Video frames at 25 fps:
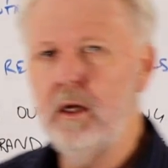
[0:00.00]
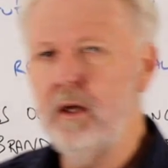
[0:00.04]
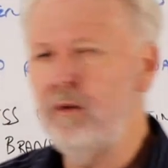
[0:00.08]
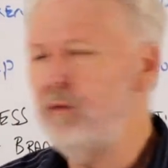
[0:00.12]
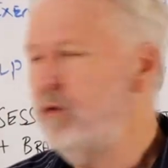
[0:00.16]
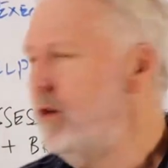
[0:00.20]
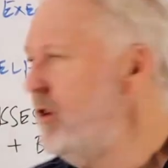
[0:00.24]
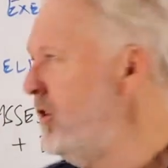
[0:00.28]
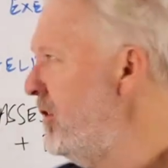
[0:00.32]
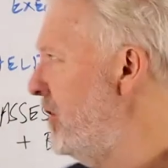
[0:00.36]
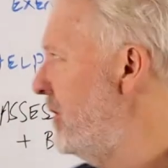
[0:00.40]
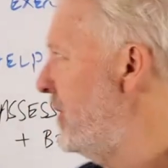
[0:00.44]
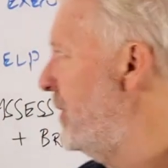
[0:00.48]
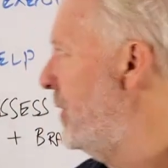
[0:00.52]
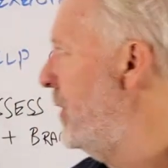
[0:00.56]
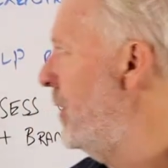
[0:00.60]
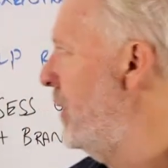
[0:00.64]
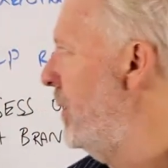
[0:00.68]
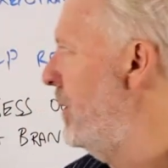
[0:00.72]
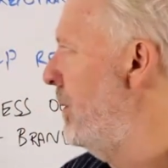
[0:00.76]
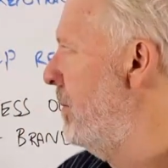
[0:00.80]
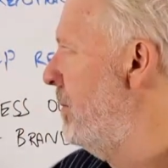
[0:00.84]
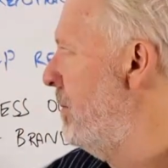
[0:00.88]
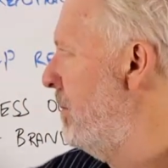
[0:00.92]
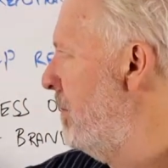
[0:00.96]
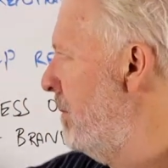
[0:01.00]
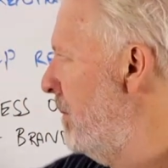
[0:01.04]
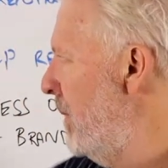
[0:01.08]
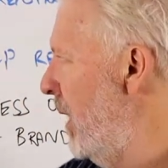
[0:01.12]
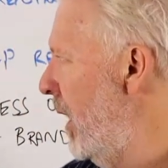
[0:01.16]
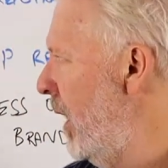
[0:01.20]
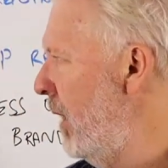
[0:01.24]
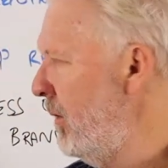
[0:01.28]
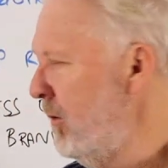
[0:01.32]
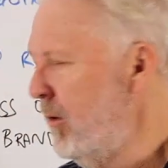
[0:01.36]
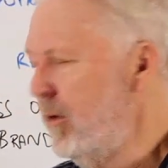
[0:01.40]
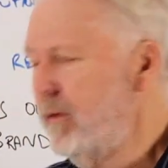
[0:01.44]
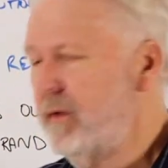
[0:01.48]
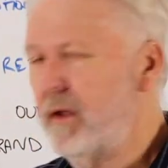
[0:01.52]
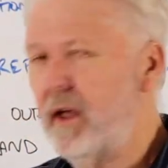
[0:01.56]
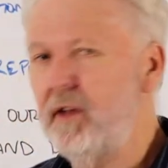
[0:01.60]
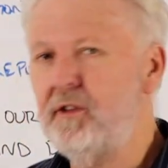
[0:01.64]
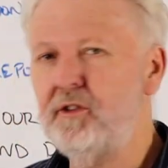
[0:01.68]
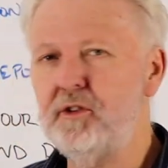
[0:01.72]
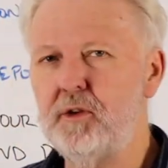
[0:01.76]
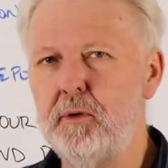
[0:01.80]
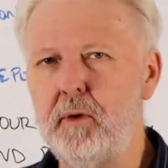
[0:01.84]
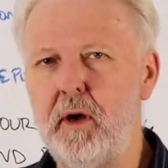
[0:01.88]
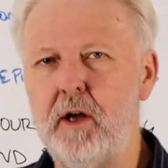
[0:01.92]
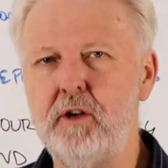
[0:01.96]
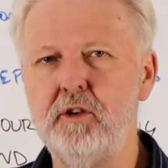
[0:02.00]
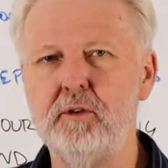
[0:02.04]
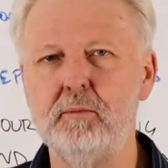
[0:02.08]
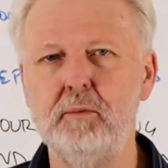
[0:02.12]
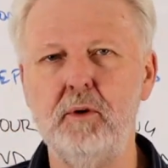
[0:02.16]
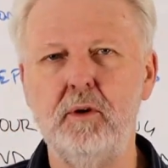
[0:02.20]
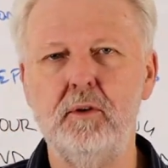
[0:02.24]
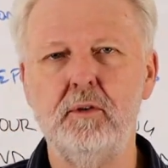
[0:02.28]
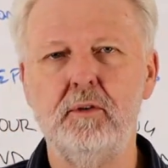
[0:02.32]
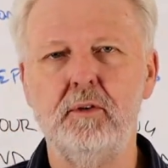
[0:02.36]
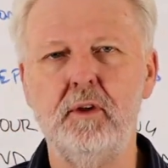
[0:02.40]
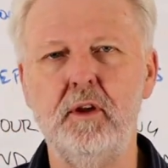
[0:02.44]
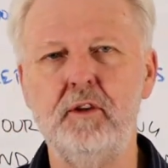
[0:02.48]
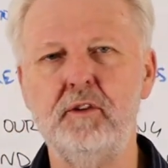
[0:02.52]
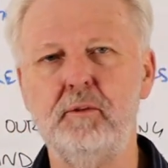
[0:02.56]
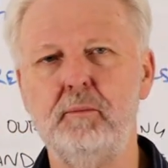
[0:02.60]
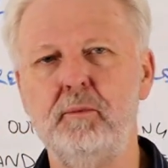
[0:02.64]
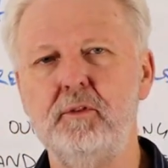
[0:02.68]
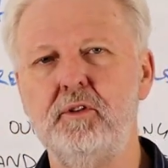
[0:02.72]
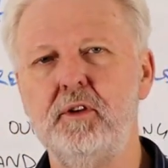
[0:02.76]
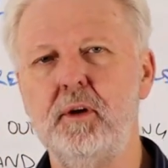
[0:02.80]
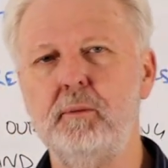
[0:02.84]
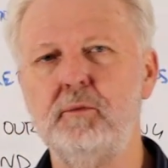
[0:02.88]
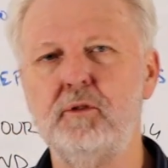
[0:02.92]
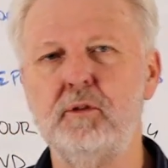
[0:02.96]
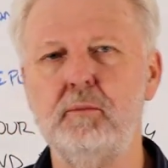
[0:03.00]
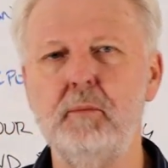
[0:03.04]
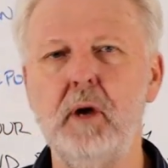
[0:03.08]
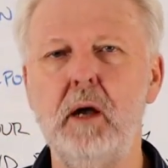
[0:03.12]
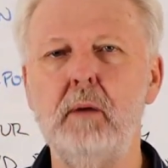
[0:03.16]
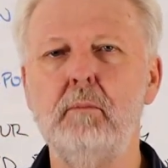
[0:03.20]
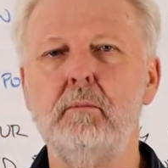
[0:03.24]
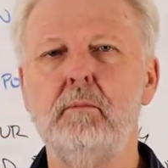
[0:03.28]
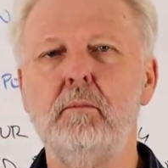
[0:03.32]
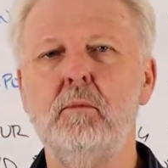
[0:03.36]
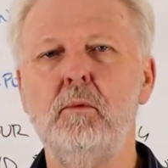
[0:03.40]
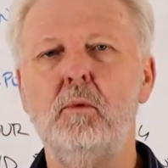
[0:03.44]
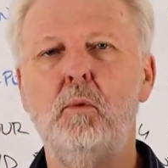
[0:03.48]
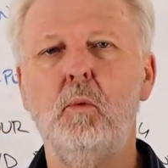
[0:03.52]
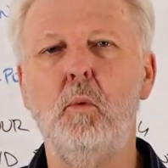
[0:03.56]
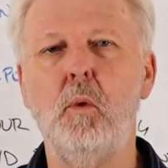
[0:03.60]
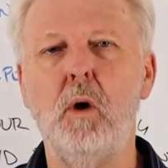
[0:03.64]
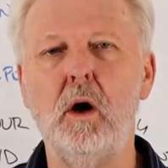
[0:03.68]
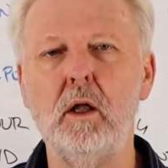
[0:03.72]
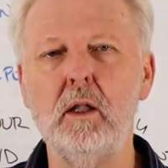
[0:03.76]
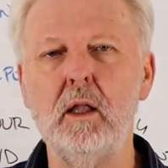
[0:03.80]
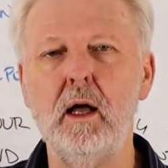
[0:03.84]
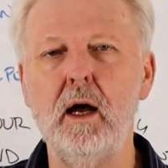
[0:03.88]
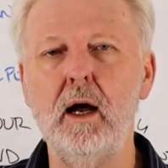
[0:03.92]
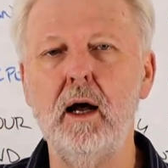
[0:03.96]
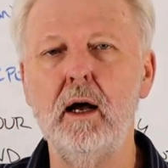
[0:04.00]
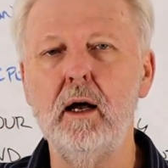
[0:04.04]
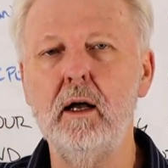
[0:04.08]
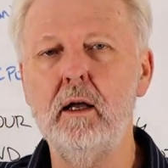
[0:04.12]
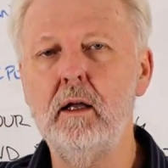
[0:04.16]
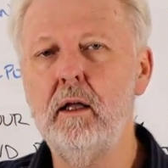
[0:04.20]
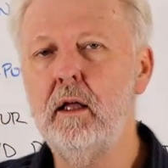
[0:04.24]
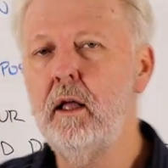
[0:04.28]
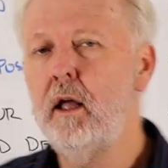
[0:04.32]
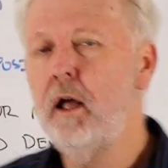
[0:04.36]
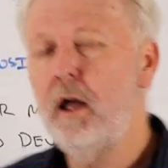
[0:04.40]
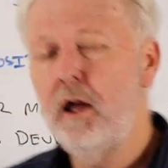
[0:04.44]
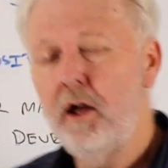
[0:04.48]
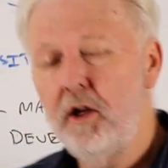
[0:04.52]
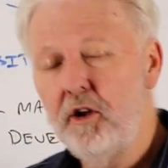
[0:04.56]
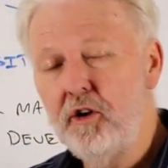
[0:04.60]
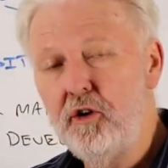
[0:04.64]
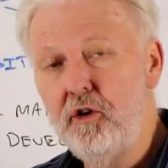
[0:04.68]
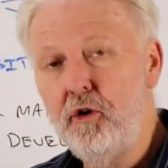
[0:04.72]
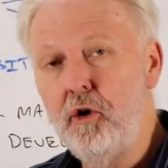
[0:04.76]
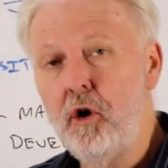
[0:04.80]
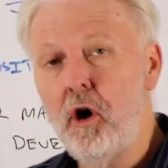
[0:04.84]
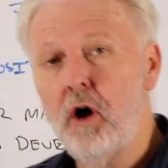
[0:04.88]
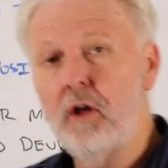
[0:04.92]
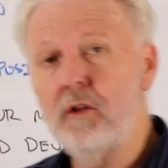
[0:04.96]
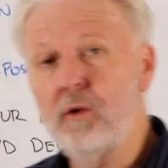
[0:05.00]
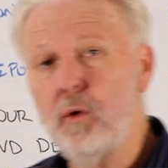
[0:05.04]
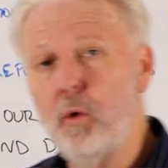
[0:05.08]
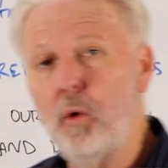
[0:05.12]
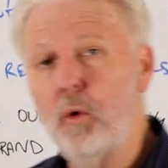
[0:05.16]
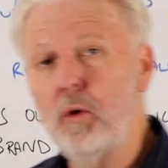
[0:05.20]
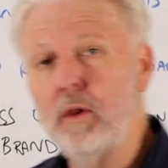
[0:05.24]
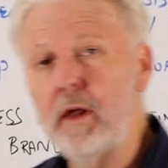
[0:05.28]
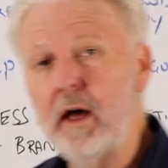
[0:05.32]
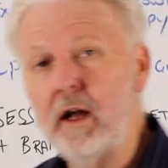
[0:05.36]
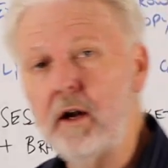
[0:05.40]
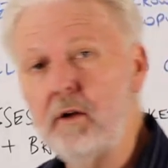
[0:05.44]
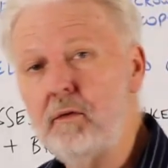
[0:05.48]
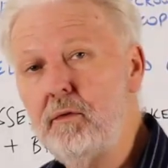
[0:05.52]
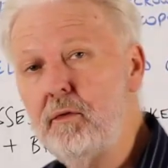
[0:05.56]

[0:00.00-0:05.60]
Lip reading: If we just do, oh well, that's 2 attributes, there's a perceptual map, voila, not all that